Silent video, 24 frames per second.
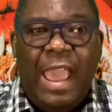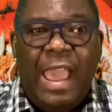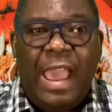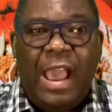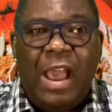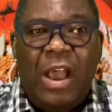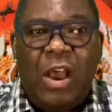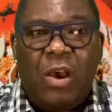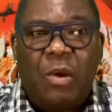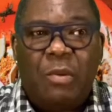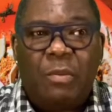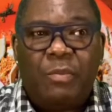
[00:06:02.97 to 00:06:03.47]

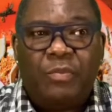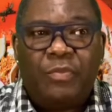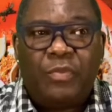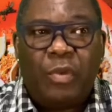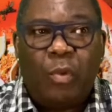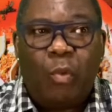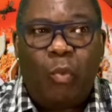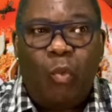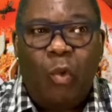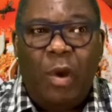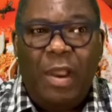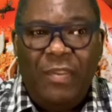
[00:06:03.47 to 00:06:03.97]
Um, the
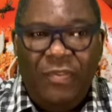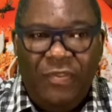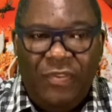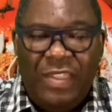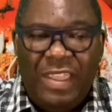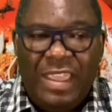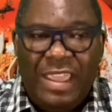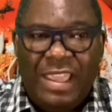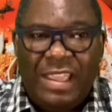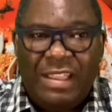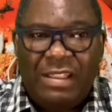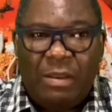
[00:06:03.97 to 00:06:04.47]
one
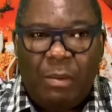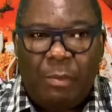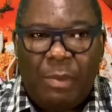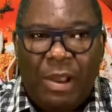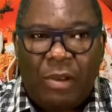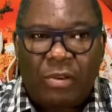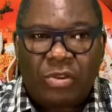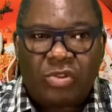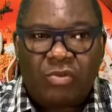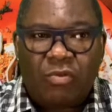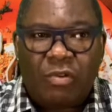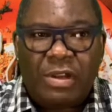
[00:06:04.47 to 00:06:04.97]
thing
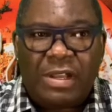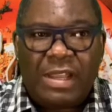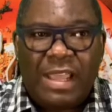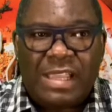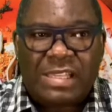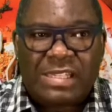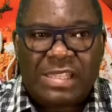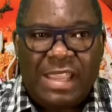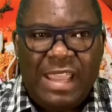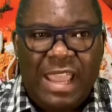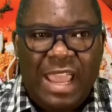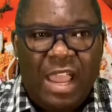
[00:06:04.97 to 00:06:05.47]
about
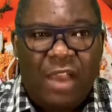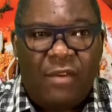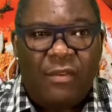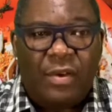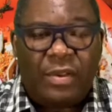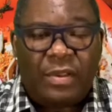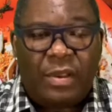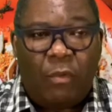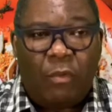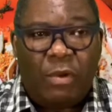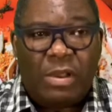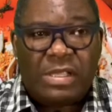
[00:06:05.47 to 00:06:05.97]
DoorDash, they have,
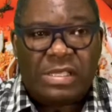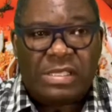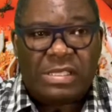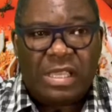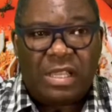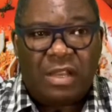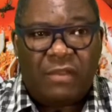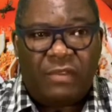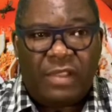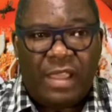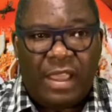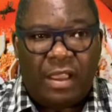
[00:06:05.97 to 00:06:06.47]

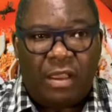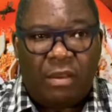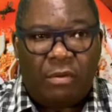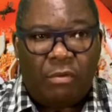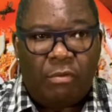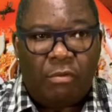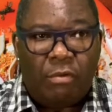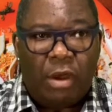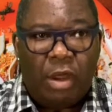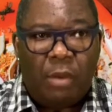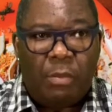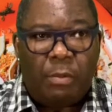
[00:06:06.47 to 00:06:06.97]
instead of like
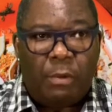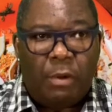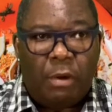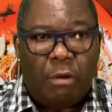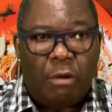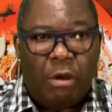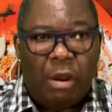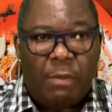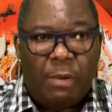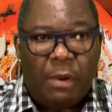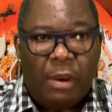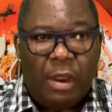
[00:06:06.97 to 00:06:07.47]
Grub,
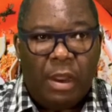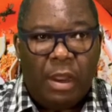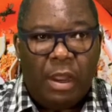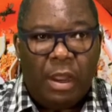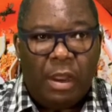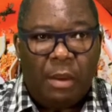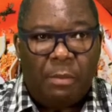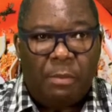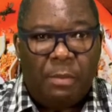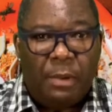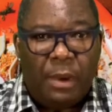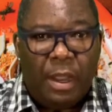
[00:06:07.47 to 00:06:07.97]

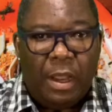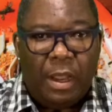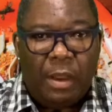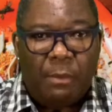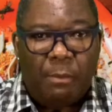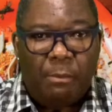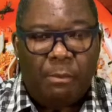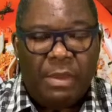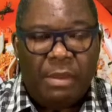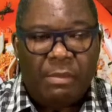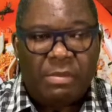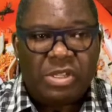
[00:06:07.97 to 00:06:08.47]
Grubhub
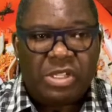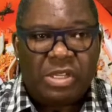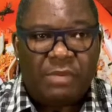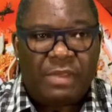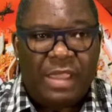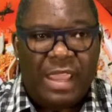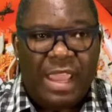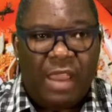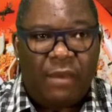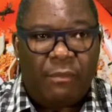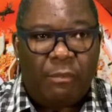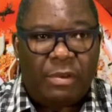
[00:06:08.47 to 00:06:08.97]
um, membership, they
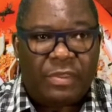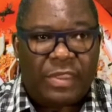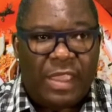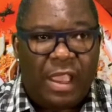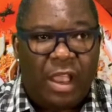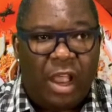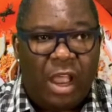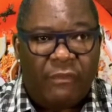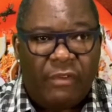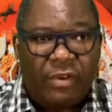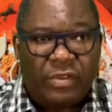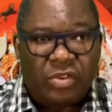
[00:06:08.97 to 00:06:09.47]
have what they
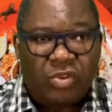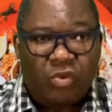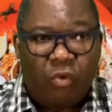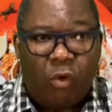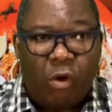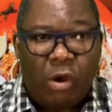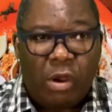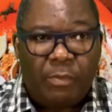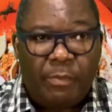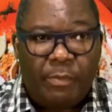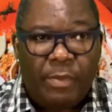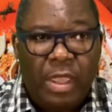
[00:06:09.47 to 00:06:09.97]
have, a
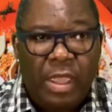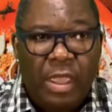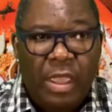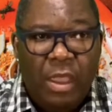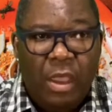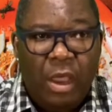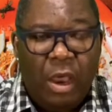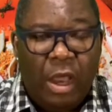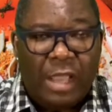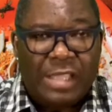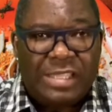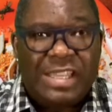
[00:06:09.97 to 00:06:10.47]
door,
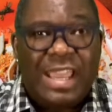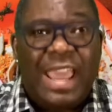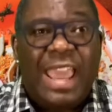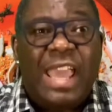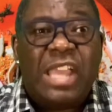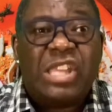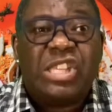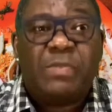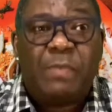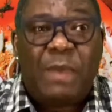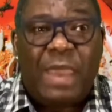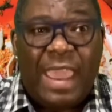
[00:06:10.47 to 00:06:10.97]
a
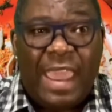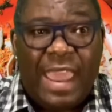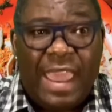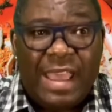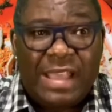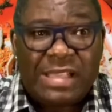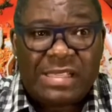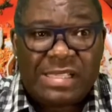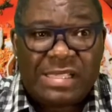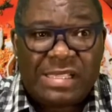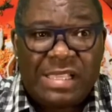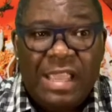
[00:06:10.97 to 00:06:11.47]
dash
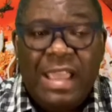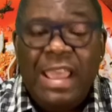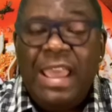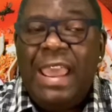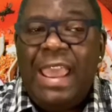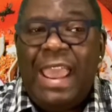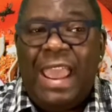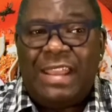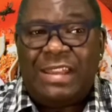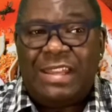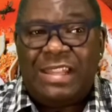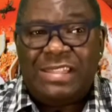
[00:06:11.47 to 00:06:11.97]
pass
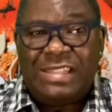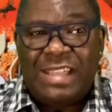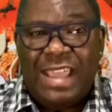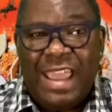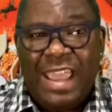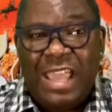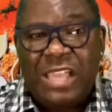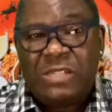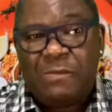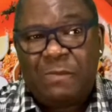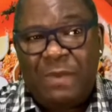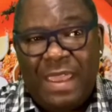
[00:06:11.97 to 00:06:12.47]
and the
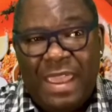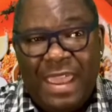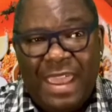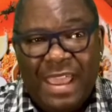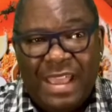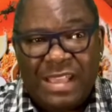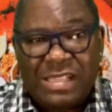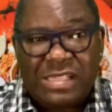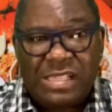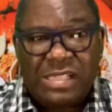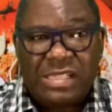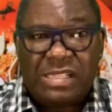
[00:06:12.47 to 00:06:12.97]
Dash
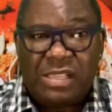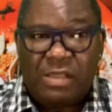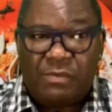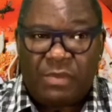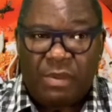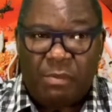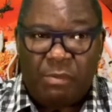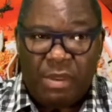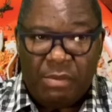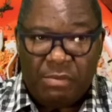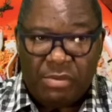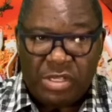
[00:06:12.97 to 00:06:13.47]
Pass is
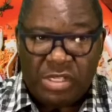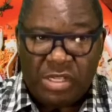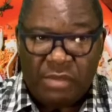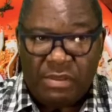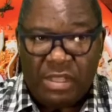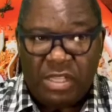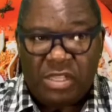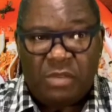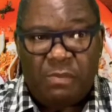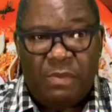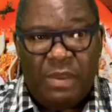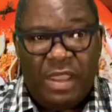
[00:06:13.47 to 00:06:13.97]
something membership
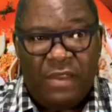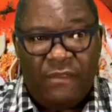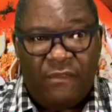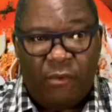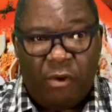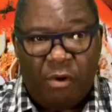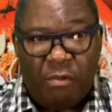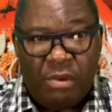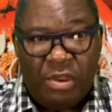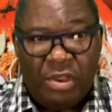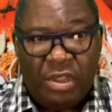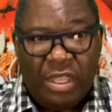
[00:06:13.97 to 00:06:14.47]
that you pay
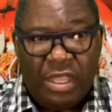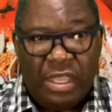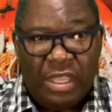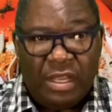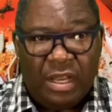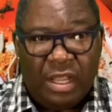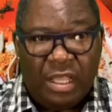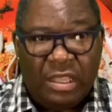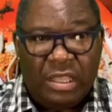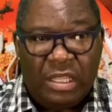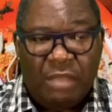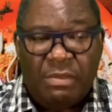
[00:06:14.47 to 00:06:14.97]
for where you can get
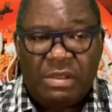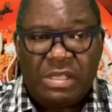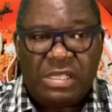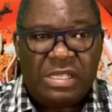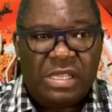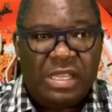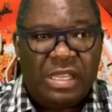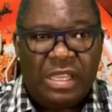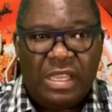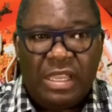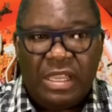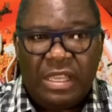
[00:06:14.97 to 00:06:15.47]

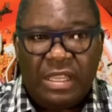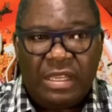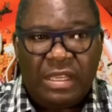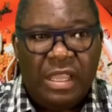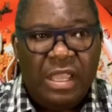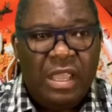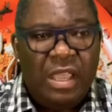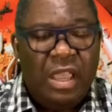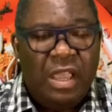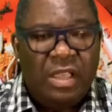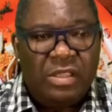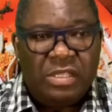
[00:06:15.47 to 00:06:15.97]
unlimited
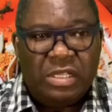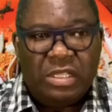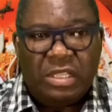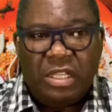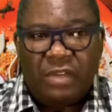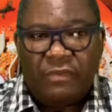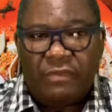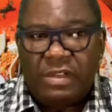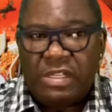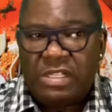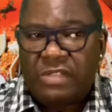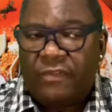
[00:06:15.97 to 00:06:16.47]

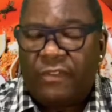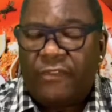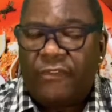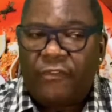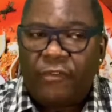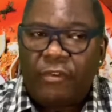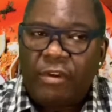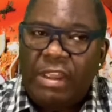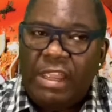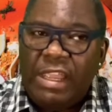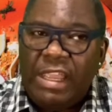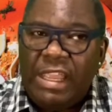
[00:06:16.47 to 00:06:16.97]
deliveries for
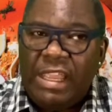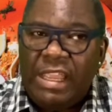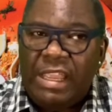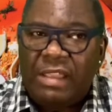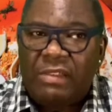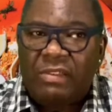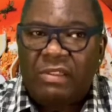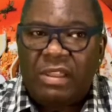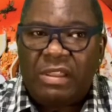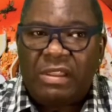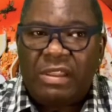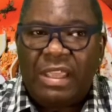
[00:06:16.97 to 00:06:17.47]
free,
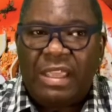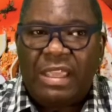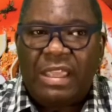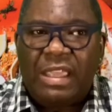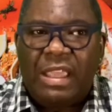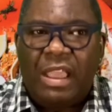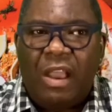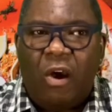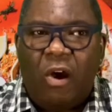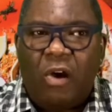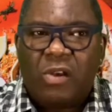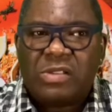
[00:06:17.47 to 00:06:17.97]
and then they
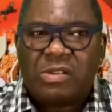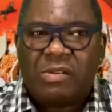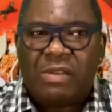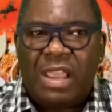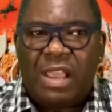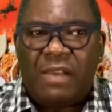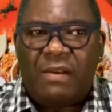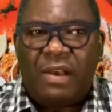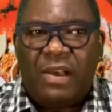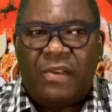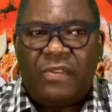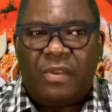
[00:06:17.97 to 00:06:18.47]
also
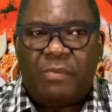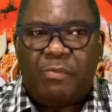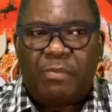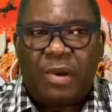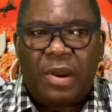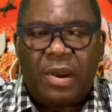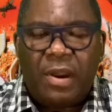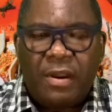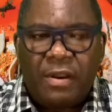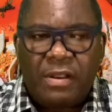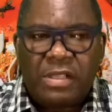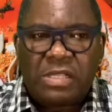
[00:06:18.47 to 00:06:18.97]
have other
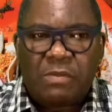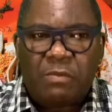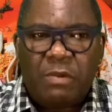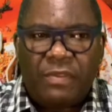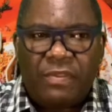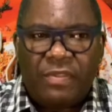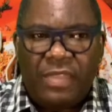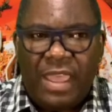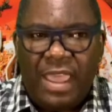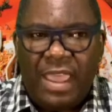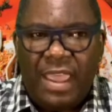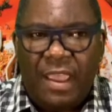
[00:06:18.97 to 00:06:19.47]
perks
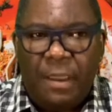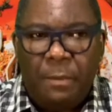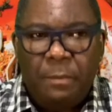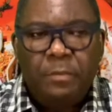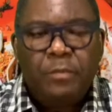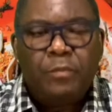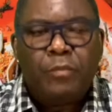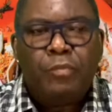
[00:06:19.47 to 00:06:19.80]
with that.